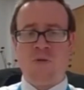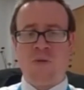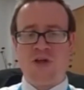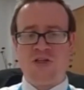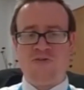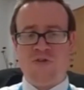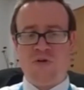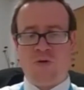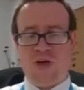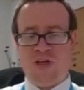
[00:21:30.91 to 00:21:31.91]
Whereas if
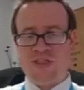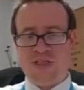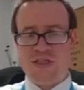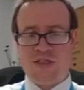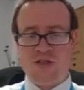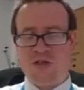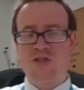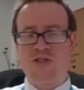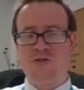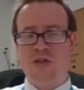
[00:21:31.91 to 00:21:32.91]
you're insistent
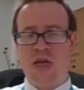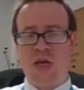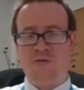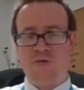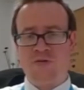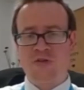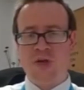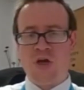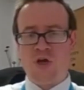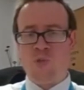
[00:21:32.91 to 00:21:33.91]
on doing the A-levels,
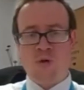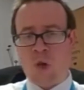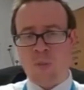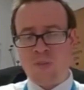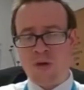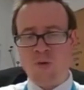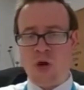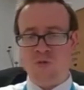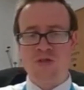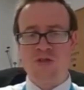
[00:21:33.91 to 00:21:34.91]
you probably
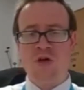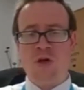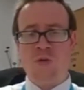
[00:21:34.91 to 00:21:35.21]
won't,